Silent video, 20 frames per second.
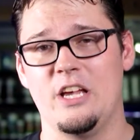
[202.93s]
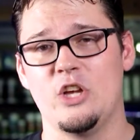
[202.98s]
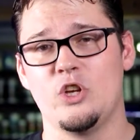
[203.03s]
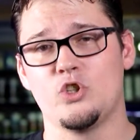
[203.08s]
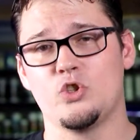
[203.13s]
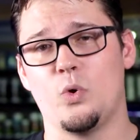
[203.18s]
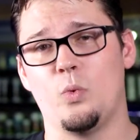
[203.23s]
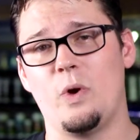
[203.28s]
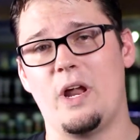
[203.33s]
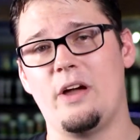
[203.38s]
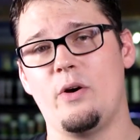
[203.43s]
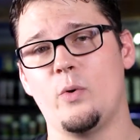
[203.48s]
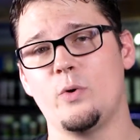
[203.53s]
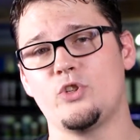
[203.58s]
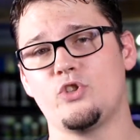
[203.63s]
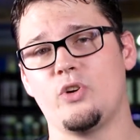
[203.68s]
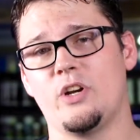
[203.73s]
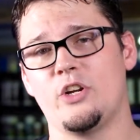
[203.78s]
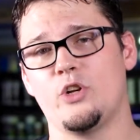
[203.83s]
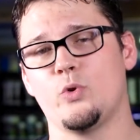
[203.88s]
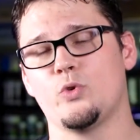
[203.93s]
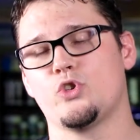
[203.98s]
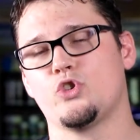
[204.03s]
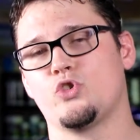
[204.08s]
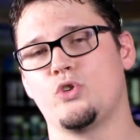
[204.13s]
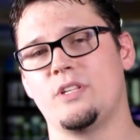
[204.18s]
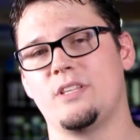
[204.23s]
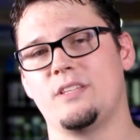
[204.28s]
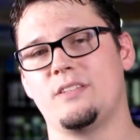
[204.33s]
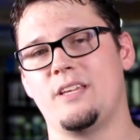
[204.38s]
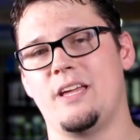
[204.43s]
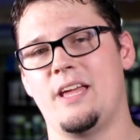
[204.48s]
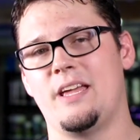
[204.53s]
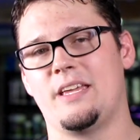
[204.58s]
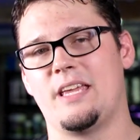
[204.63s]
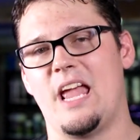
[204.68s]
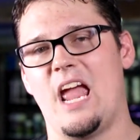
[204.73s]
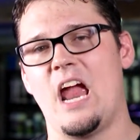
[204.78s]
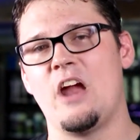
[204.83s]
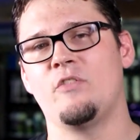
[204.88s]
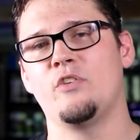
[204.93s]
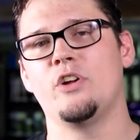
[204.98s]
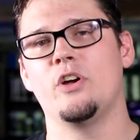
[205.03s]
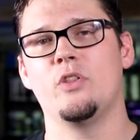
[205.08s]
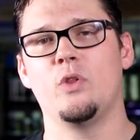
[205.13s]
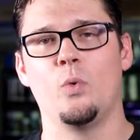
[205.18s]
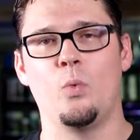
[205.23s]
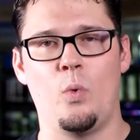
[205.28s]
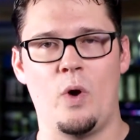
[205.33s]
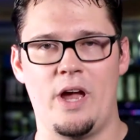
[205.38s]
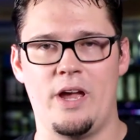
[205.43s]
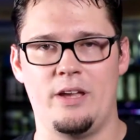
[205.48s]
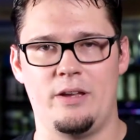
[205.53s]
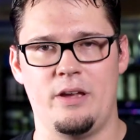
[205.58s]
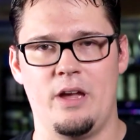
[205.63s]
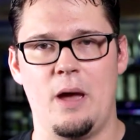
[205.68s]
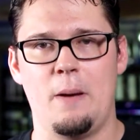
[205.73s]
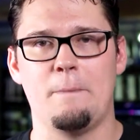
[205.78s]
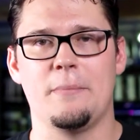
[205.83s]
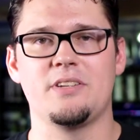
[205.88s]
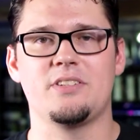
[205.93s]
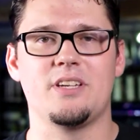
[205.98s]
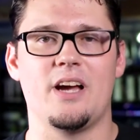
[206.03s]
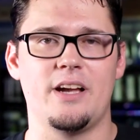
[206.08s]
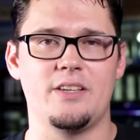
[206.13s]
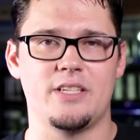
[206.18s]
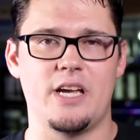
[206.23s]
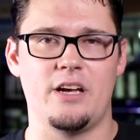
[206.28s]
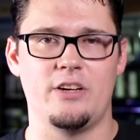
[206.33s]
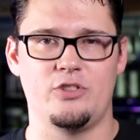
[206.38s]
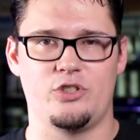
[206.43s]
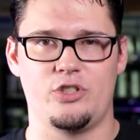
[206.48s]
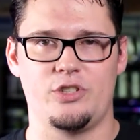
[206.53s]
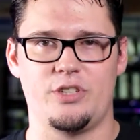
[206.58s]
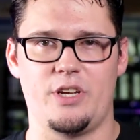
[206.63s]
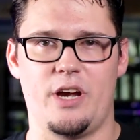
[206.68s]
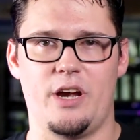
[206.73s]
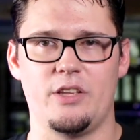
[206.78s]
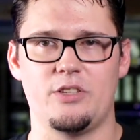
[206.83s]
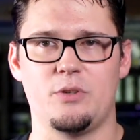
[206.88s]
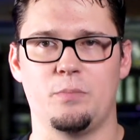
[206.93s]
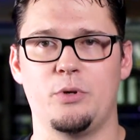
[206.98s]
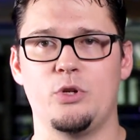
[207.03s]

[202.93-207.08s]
So what I always try to do is treat the tank every other way besides algaecides.